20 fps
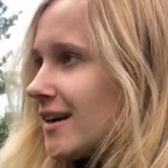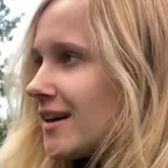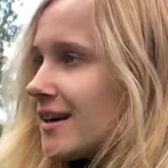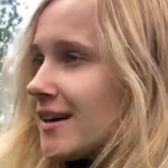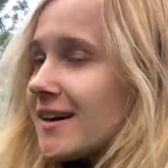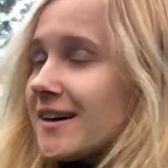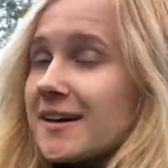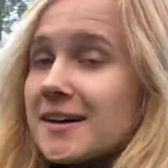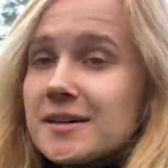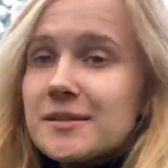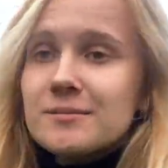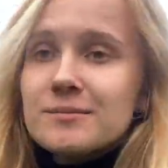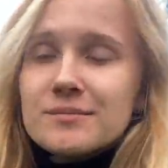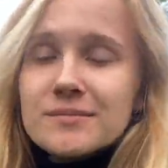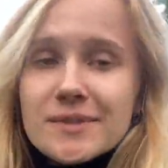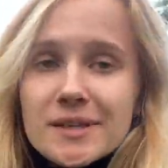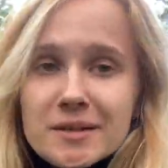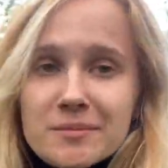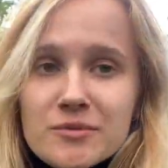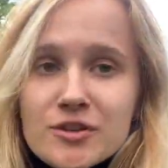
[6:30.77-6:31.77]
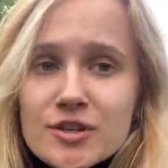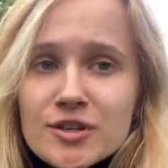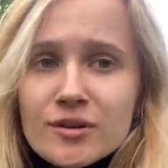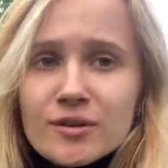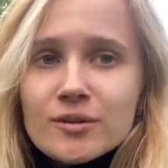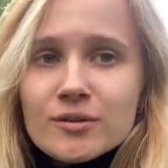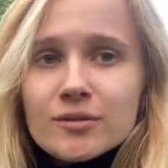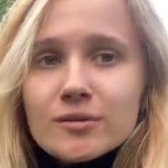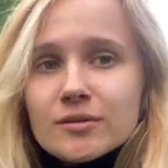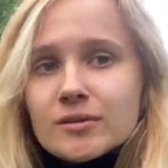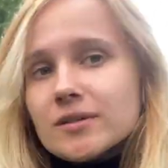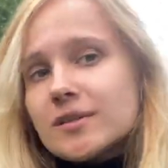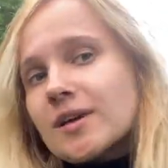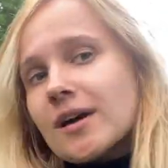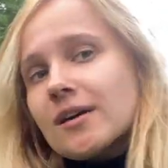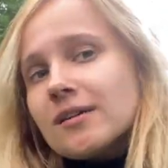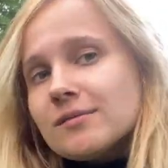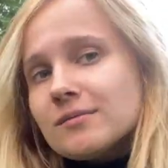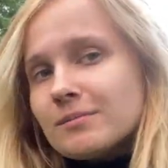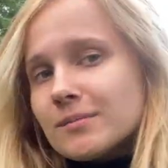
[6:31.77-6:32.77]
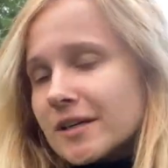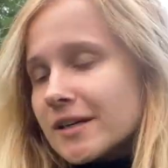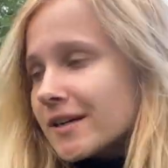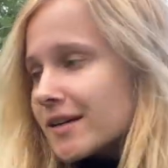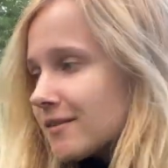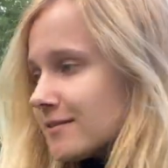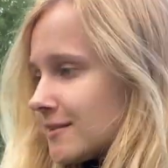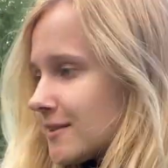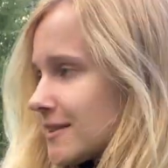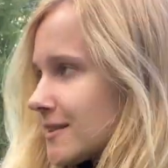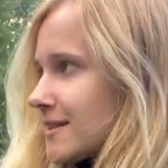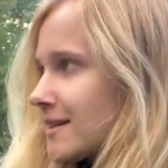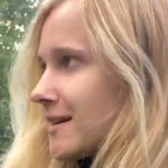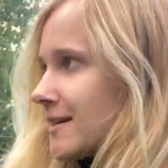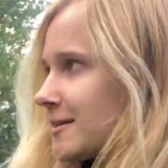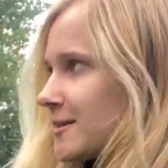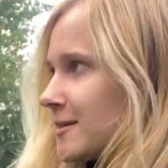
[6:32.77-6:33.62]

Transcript: Um, let me show you around my countryside.